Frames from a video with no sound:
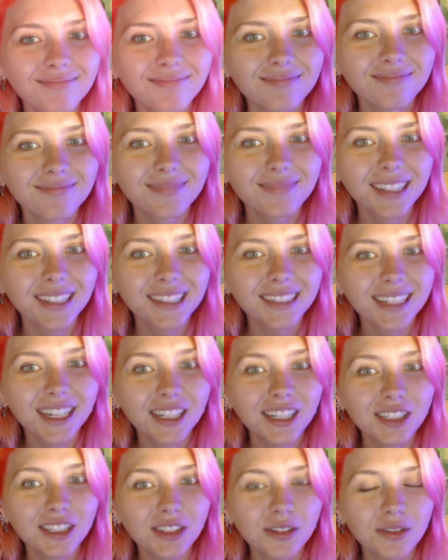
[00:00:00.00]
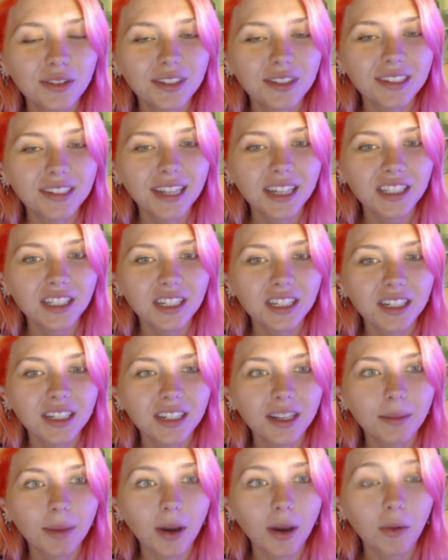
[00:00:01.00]
listening to the section
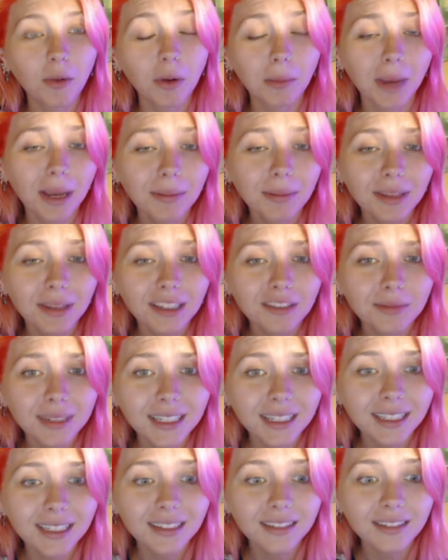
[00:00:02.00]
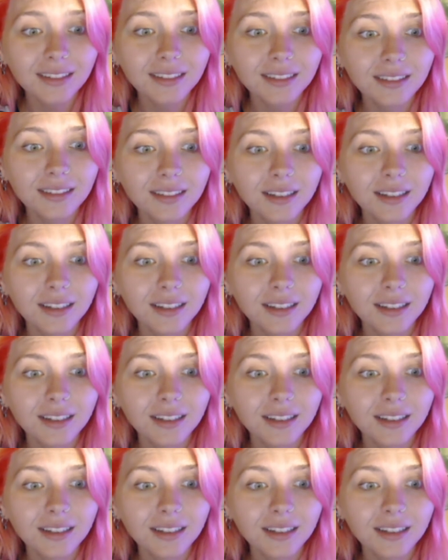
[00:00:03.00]
about where my placement is